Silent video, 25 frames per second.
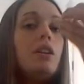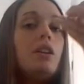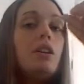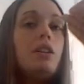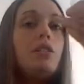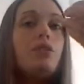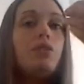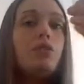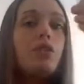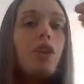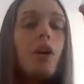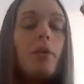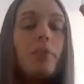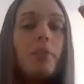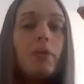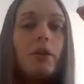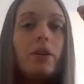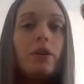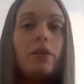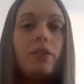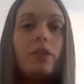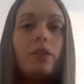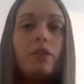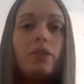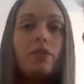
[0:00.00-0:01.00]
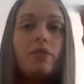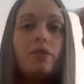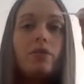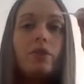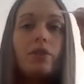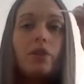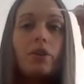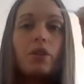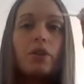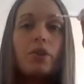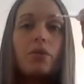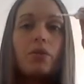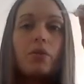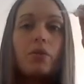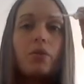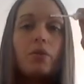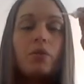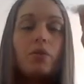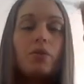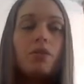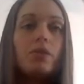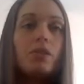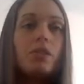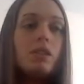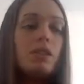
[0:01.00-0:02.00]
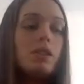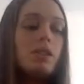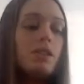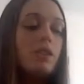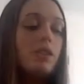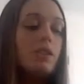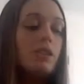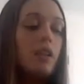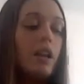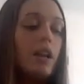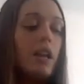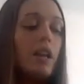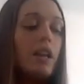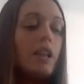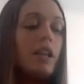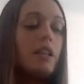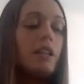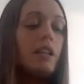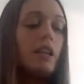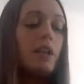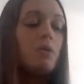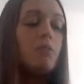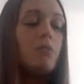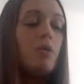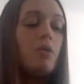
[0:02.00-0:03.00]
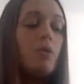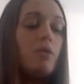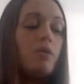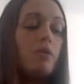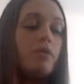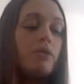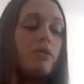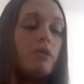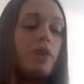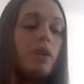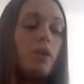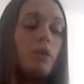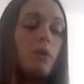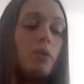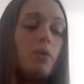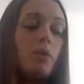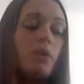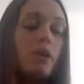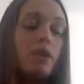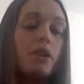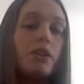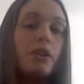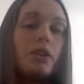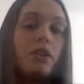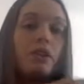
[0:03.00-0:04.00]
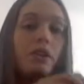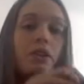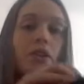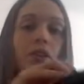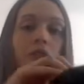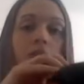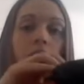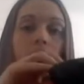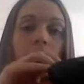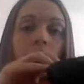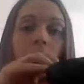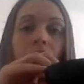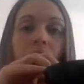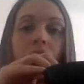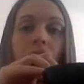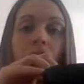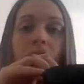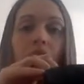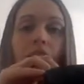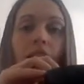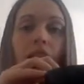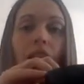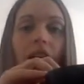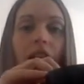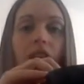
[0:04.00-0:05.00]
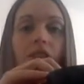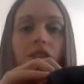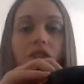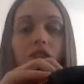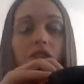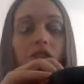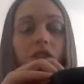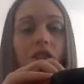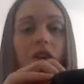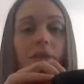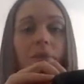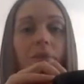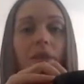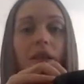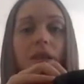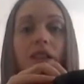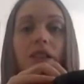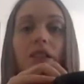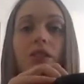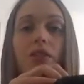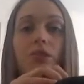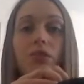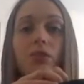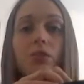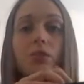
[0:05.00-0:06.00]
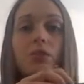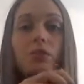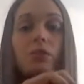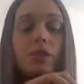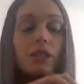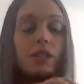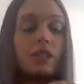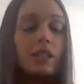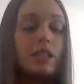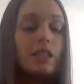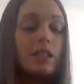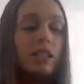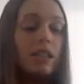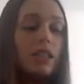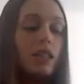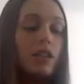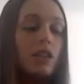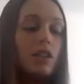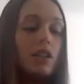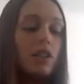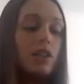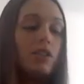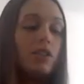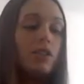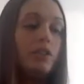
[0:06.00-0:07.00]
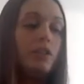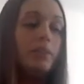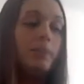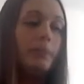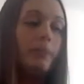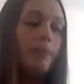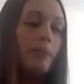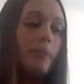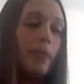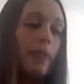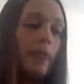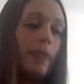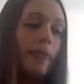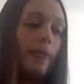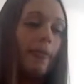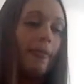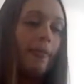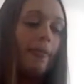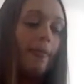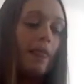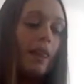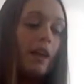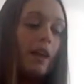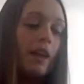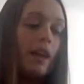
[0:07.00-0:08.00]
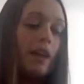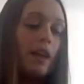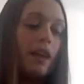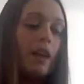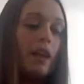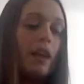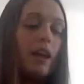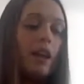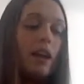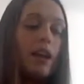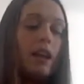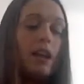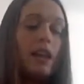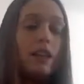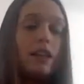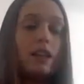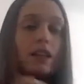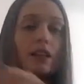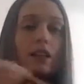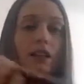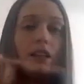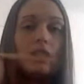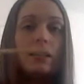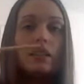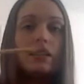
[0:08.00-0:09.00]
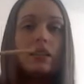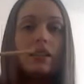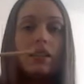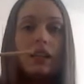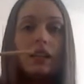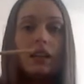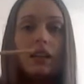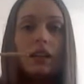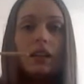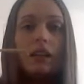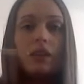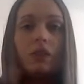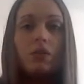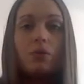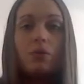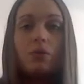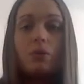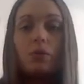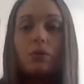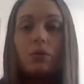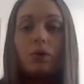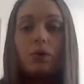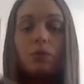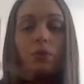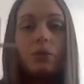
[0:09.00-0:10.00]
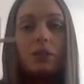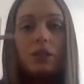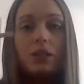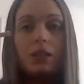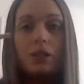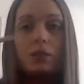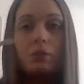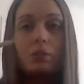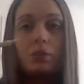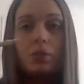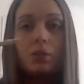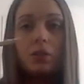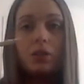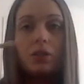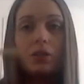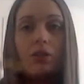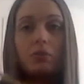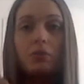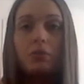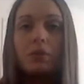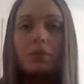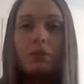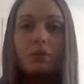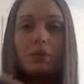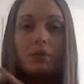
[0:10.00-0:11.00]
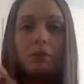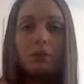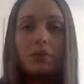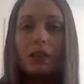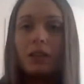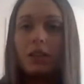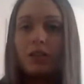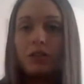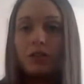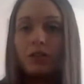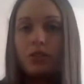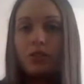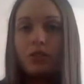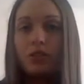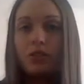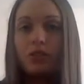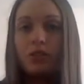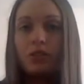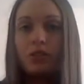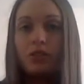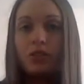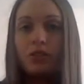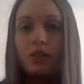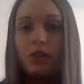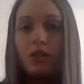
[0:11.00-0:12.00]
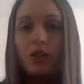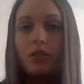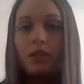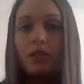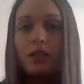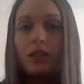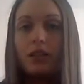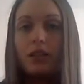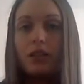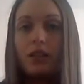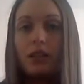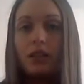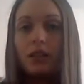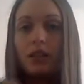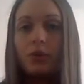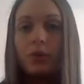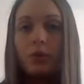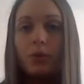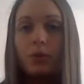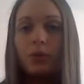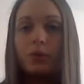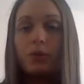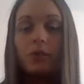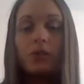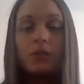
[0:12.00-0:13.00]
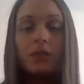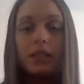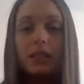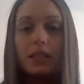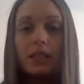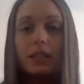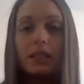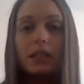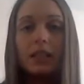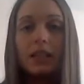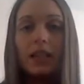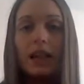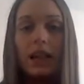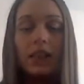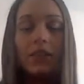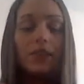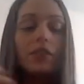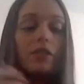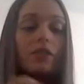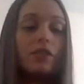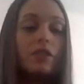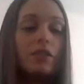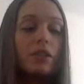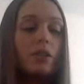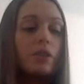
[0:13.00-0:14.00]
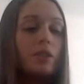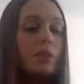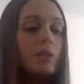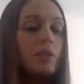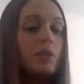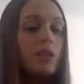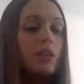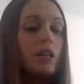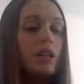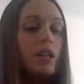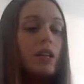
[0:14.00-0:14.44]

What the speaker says: a dropper for your oils, and a bowl of fresh water to rinse that out so you're not mixing your oils into each other. And a stick or a wooden spoon or something to mix your salts and oils in together. So,